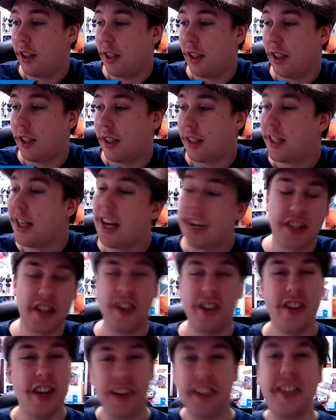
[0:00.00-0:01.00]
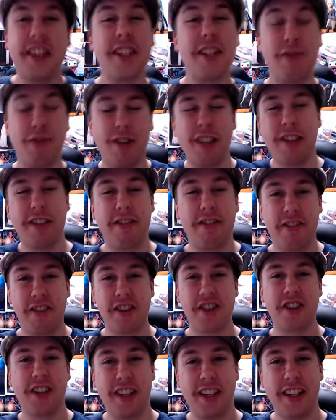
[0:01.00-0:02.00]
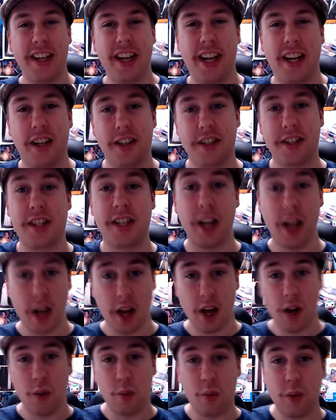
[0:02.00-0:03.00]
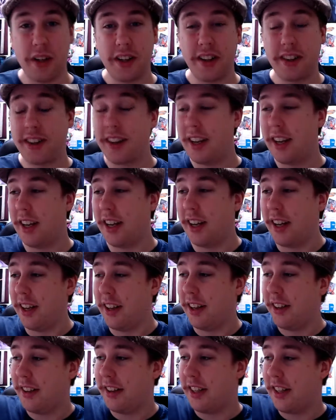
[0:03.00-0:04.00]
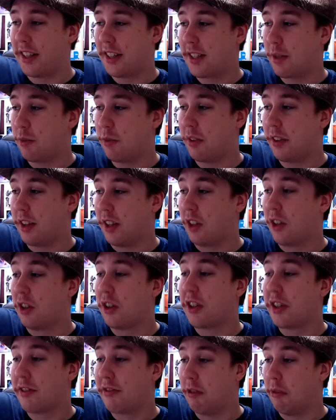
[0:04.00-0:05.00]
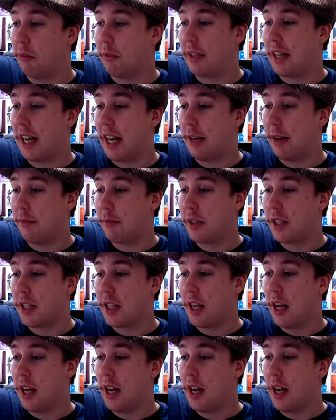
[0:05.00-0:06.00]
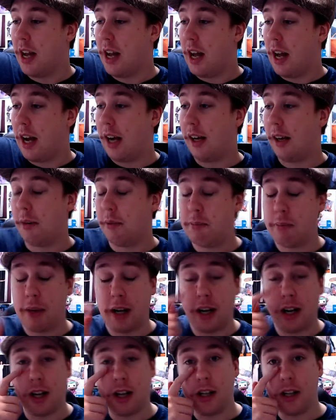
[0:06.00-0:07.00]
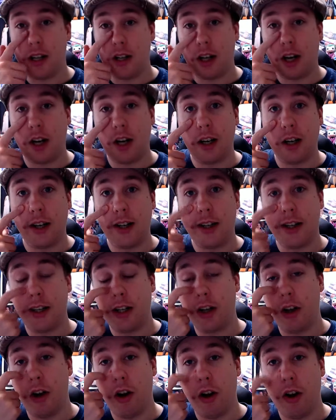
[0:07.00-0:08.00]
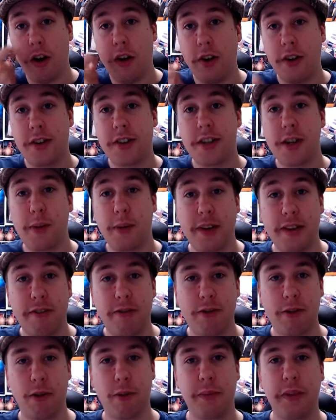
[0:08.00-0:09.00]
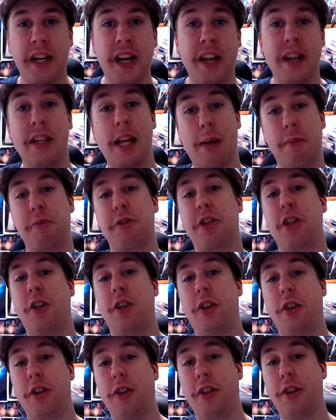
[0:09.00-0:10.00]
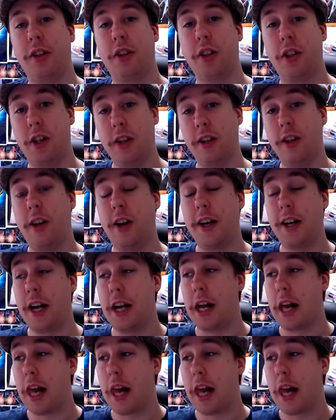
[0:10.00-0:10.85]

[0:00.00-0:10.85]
Yeah, so nothing's really officially announced with with the Lucasfilm games, but I heard something from Ken Napzok on Collider.